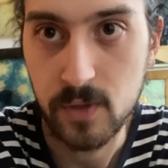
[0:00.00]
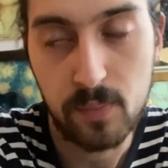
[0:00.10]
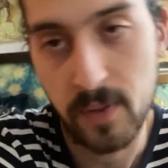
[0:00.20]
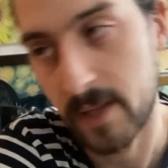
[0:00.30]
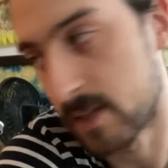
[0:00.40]
You'll
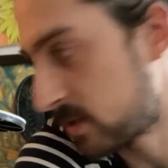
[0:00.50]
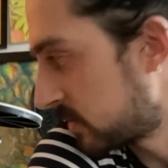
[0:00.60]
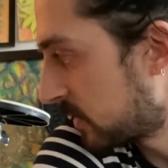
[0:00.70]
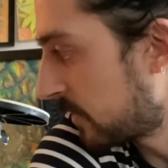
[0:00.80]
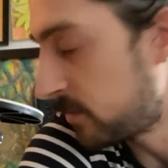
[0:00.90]
play this,
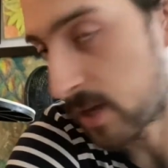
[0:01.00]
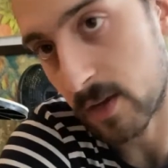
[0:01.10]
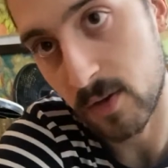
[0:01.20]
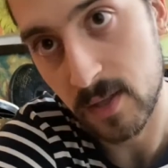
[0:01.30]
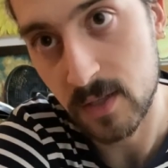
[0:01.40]
if you get
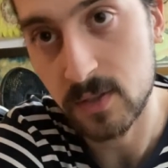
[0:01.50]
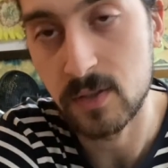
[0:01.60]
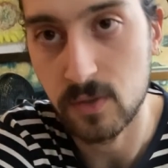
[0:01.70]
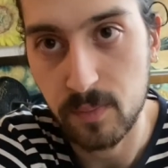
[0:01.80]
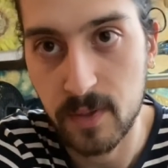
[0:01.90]
good at this,
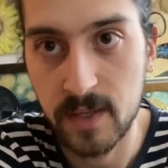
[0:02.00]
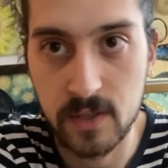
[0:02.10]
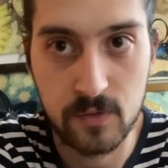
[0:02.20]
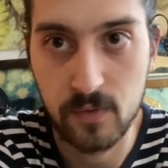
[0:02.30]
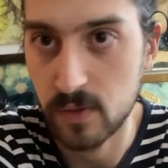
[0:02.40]
you'll play
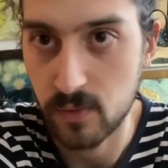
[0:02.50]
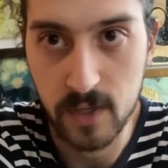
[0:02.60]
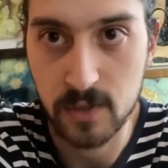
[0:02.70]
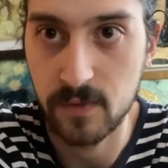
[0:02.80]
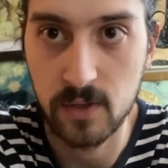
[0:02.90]
this for the
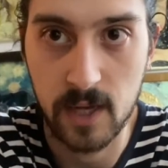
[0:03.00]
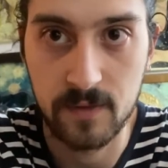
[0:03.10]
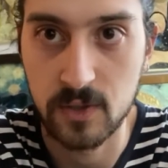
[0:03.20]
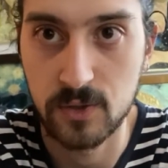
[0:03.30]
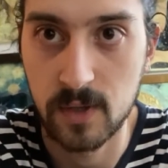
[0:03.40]
rest of your life
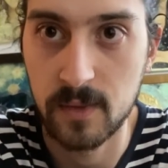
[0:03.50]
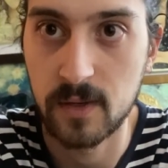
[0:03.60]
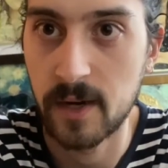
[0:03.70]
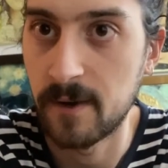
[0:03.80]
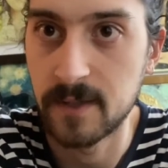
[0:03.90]
as a drummer,
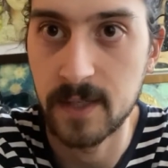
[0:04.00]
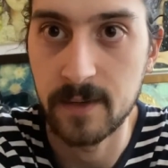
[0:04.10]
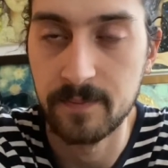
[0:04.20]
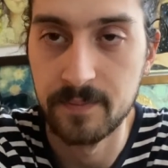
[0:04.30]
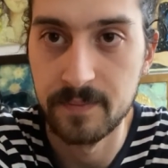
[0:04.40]
guaranteed.
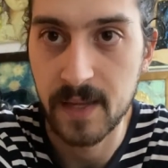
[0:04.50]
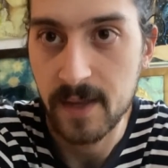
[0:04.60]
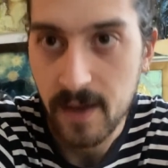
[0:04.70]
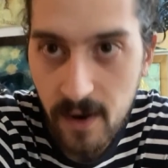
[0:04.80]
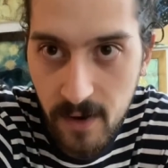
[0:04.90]

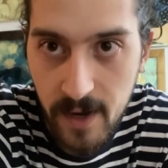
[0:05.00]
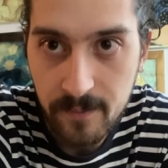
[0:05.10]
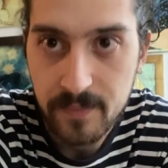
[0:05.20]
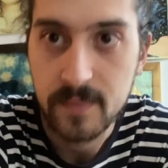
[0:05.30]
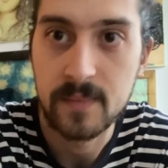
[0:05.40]
All right,
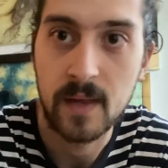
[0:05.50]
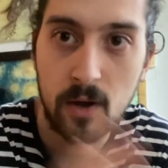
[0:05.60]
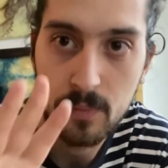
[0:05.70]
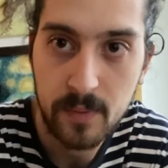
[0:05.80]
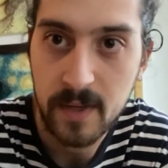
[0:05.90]

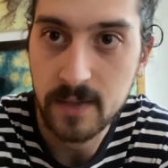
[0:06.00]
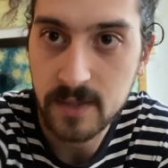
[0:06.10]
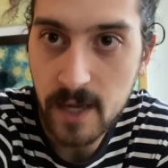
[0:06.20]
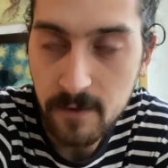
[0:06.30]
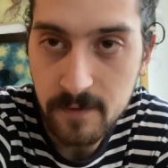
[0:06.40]
hope you're being
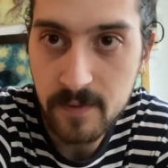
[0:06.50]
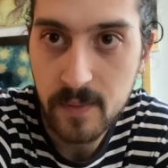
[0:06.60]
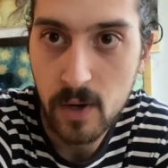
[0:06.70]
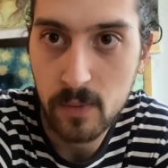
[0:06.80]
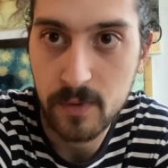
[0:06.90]
safe,
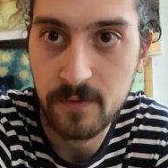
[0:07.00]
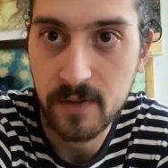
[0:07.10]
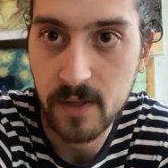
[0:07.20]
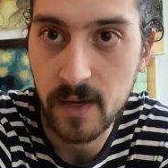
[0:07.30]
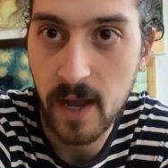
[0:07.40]
hope you're
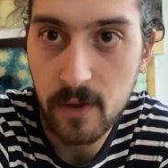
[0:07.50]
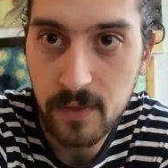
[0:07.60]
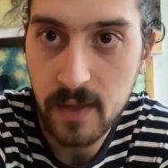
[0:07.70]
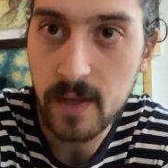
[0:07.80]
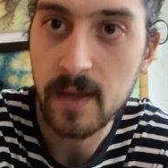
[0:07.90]
feeling
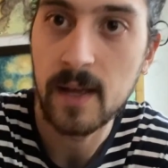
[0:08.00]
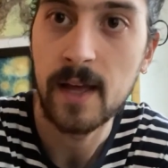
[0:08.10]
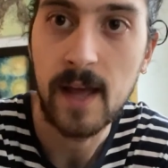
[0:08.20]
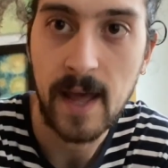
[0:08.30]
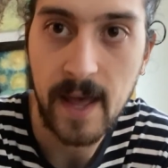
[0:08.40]
healthy,
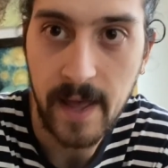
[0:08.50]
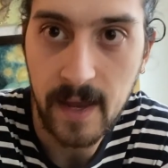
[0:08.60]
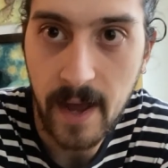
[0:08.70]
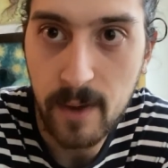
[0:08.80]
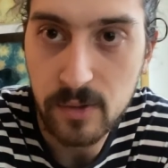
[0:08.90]
and
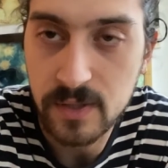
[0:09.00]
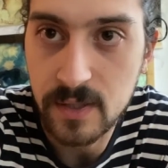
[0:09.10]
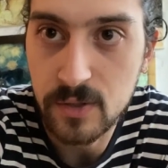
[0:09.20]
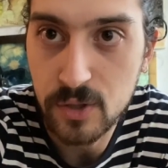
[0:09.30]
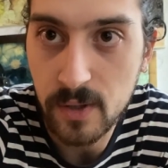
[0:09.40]
I will see
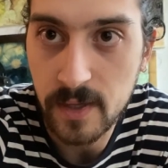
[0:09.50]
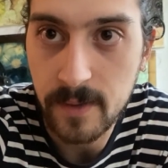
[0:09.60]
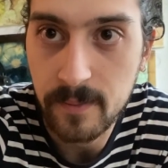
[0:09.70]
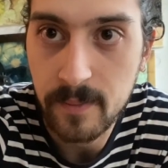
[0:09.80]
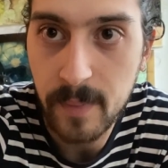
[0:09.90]
you shortly.
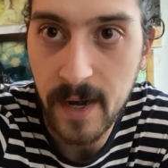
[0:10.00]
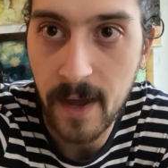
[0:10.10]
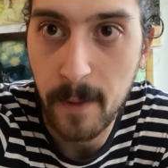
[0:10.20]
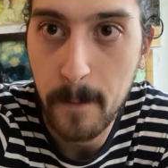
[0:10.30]
Bye now.